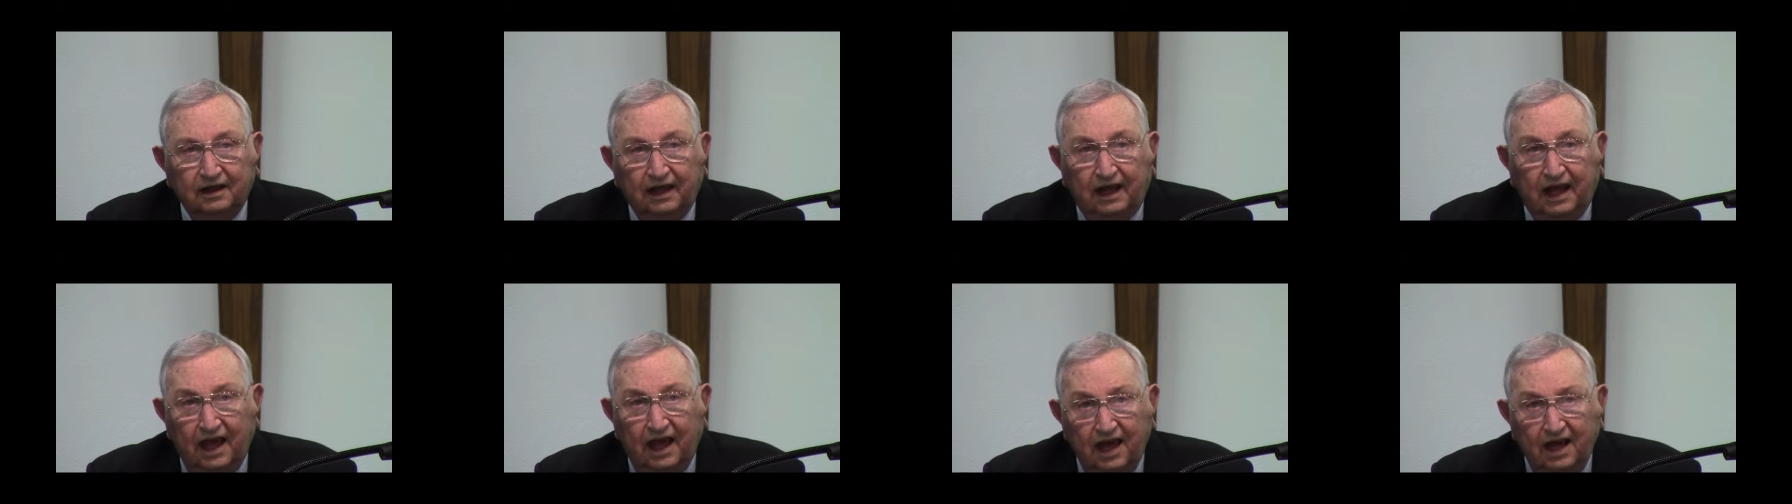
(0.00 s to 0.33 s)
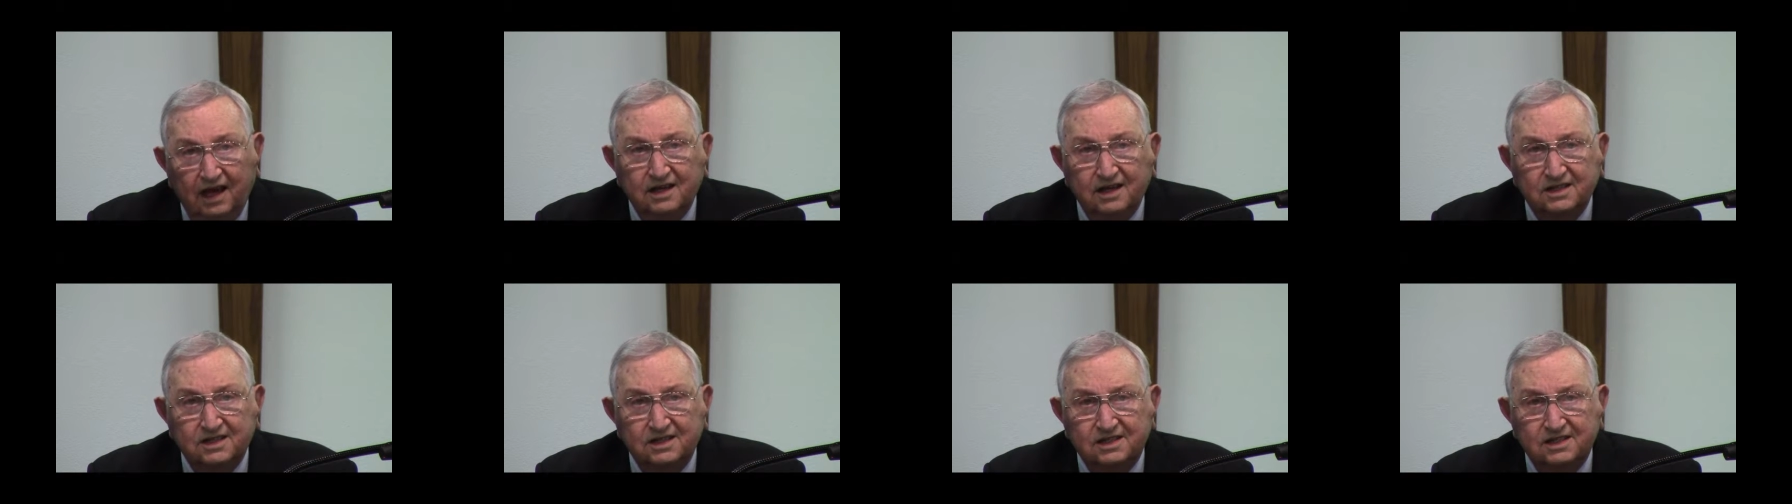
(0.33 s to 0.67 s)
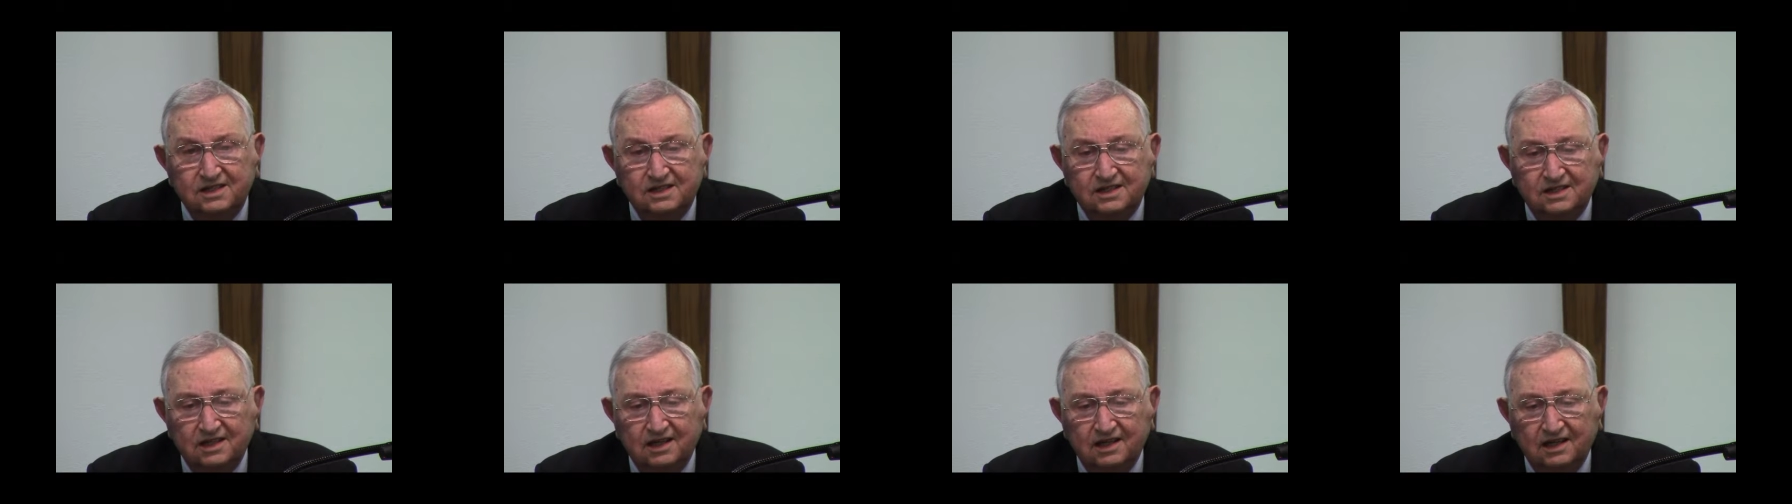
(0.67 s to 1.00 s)

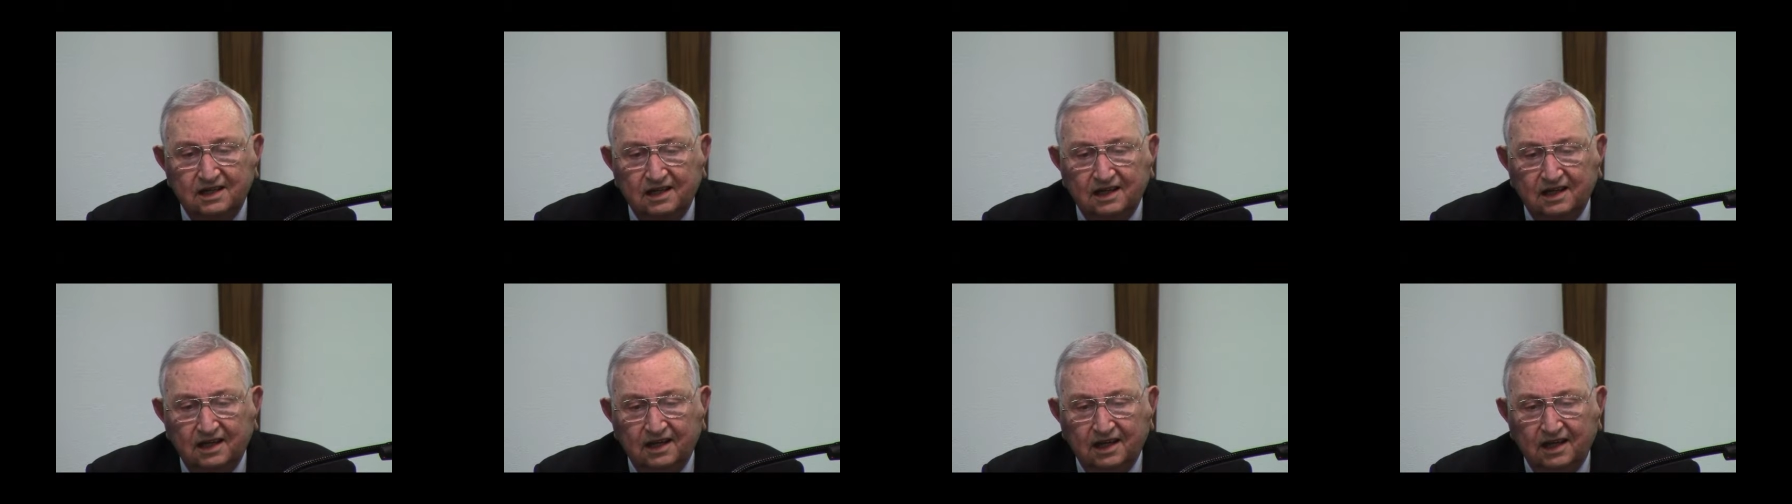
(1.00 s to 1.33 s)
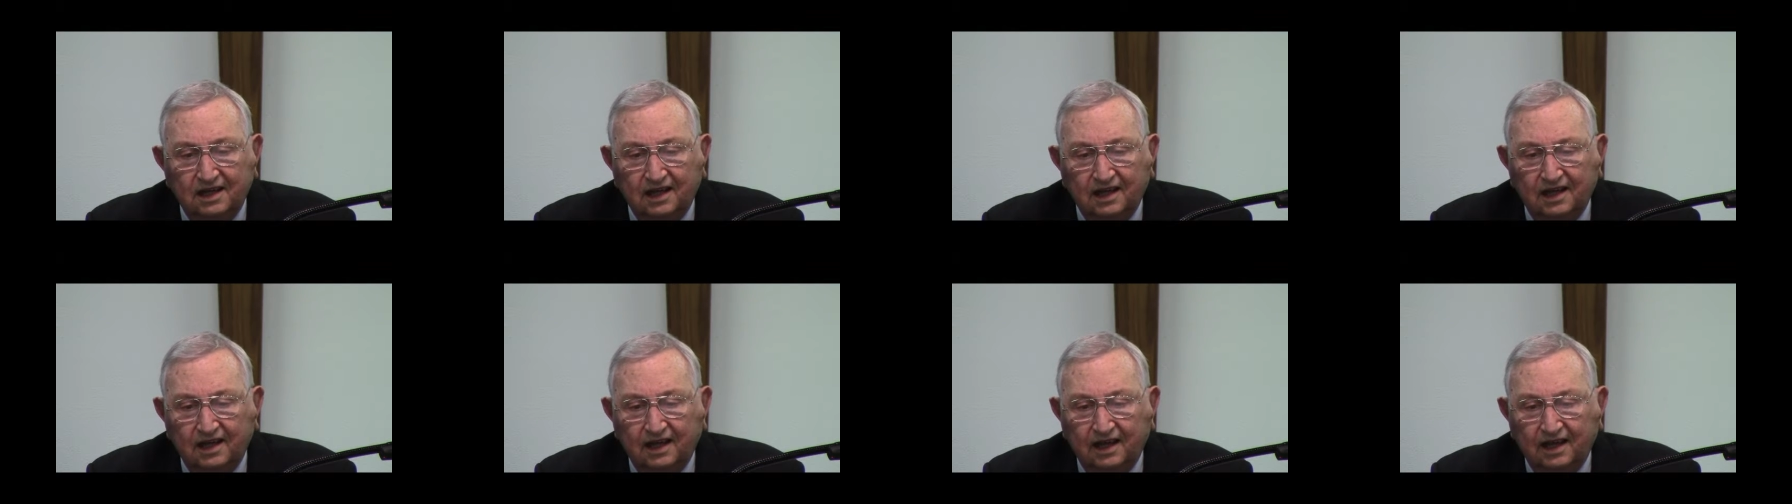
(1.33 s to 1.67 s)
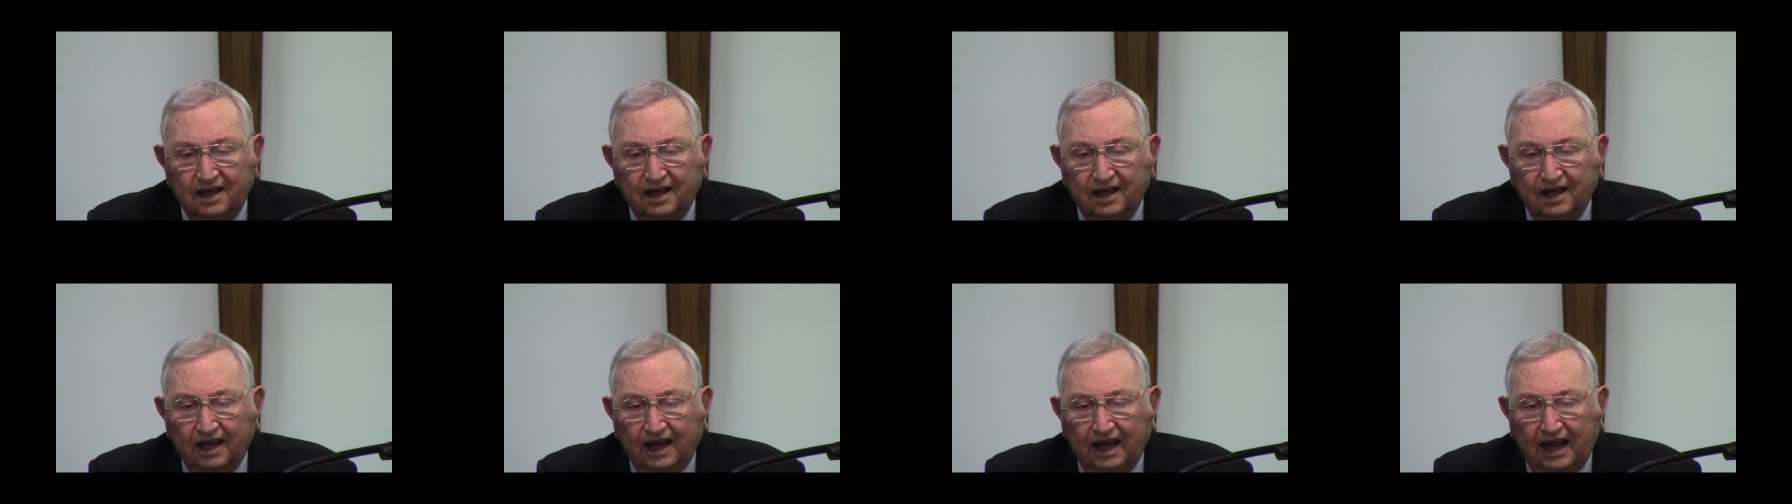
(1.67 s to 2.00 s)
Yes.
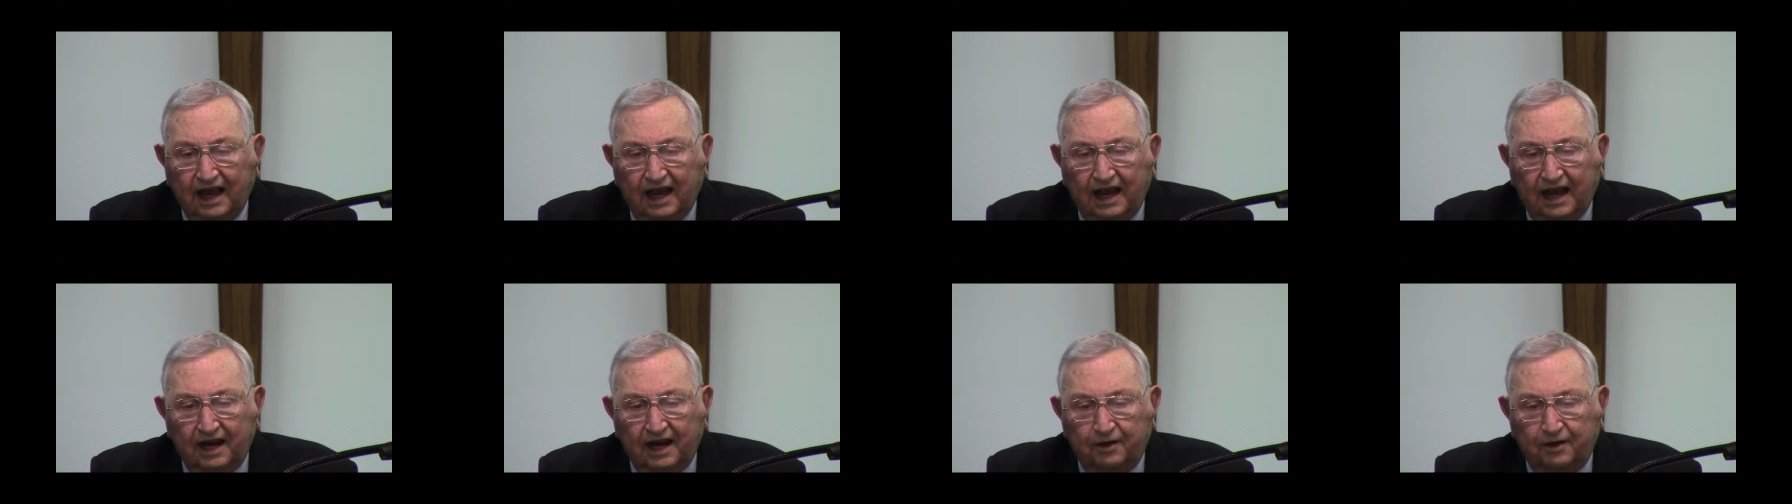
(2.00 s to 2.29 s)
And